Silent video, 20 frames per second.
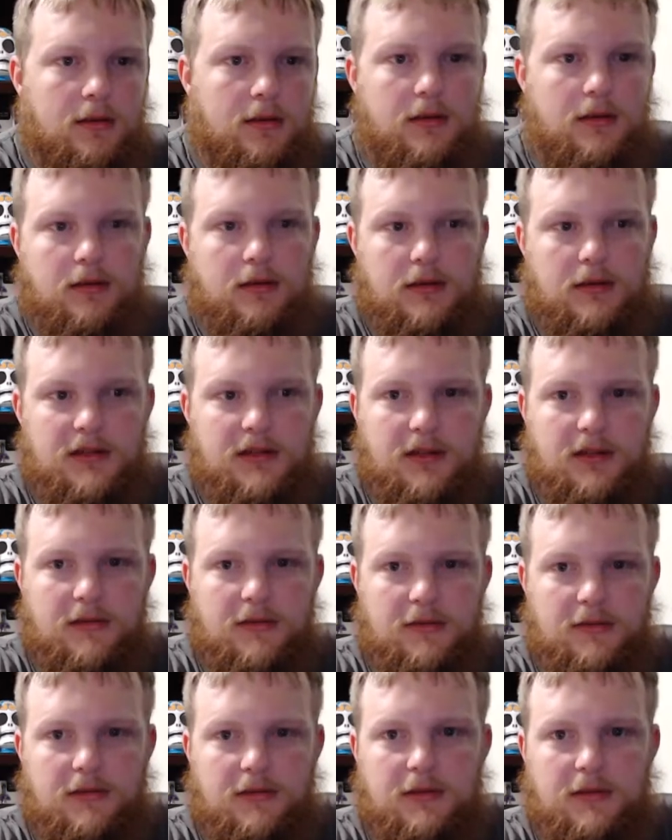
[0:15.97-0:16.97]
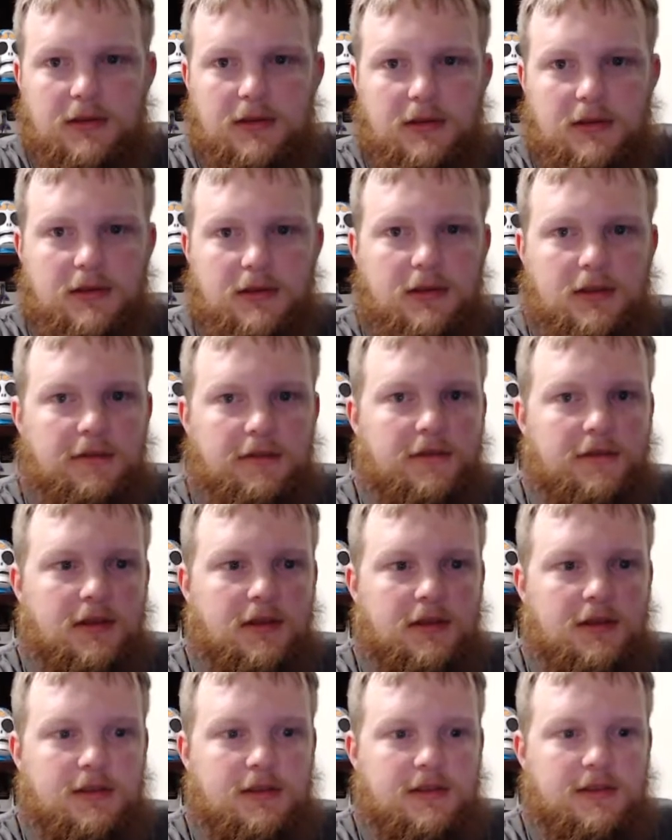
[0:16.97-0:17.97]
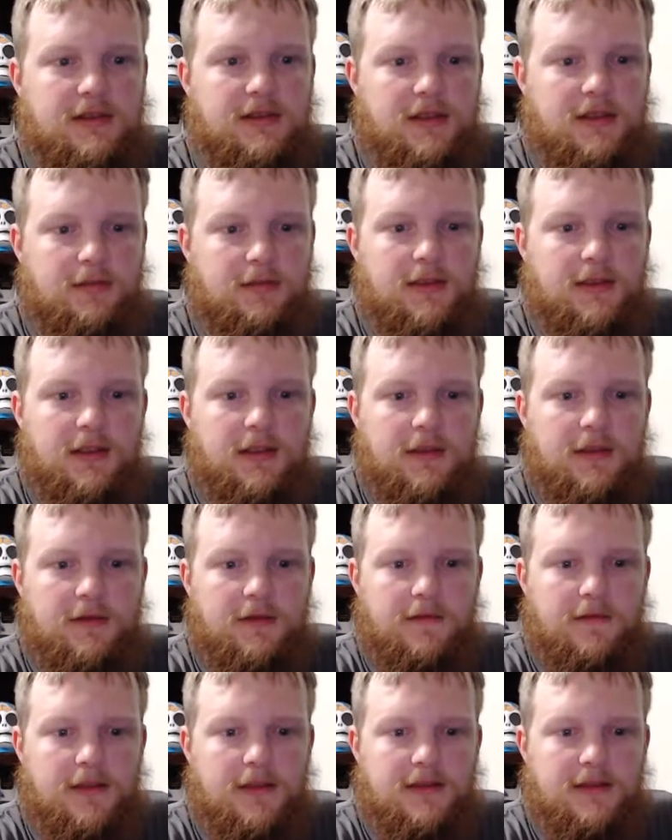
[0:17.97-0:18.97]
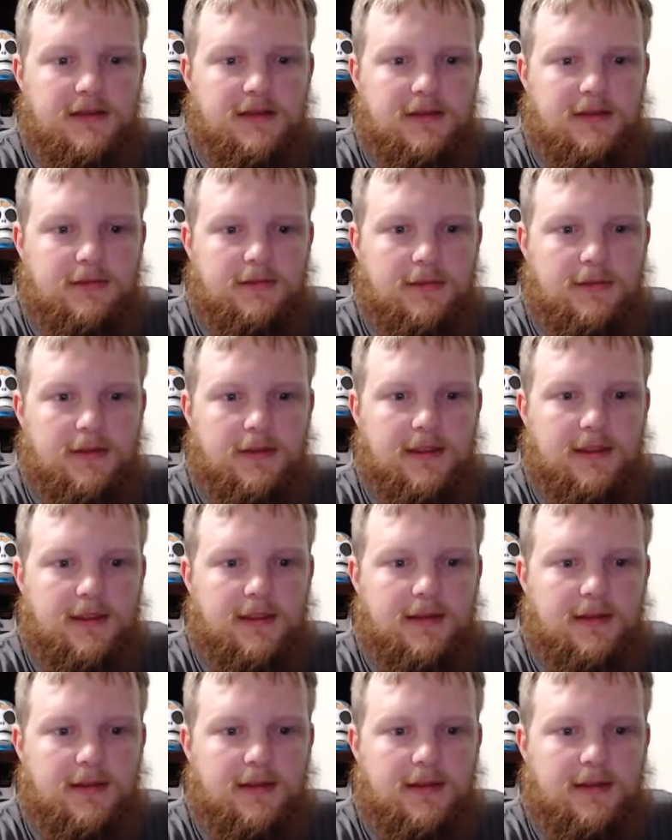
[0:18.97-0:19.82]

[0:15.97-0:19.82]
So if you could just tell me if this is working.